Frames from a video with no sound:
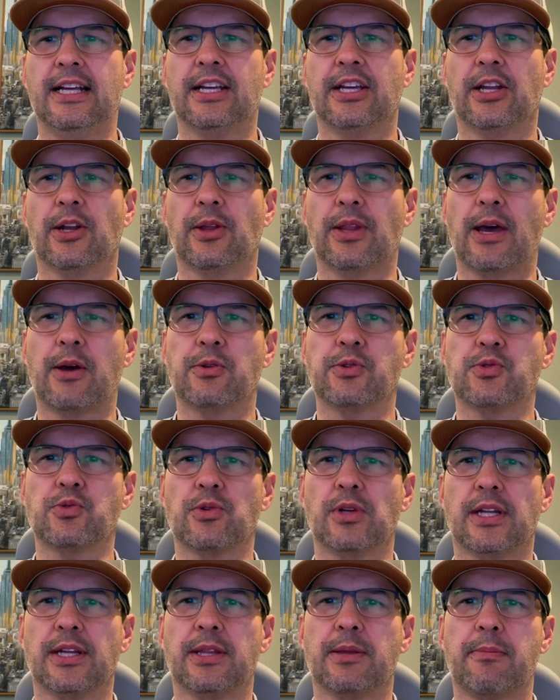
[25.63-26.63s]
You know, that was
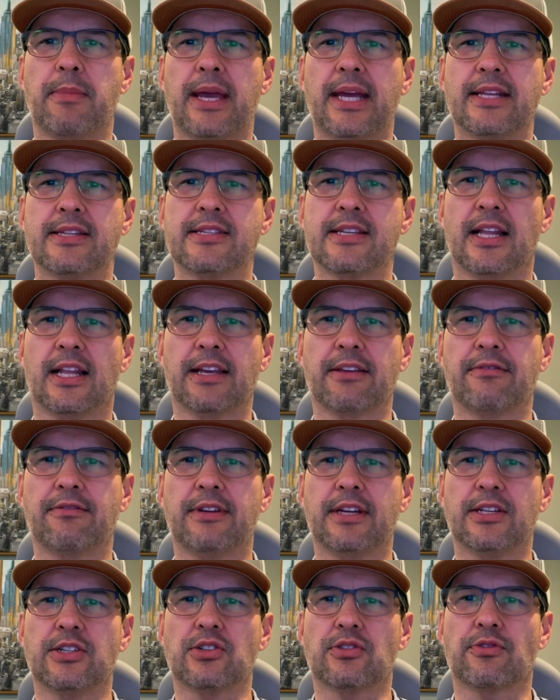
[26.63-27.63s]
really the main selling
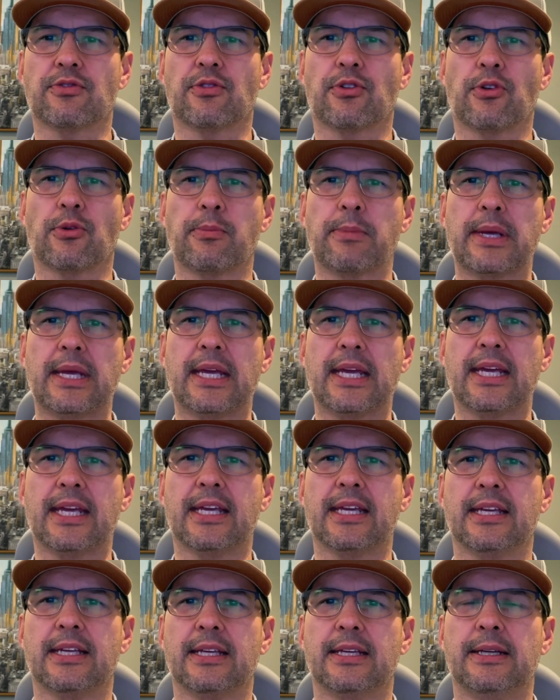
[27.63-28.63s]
feature for me.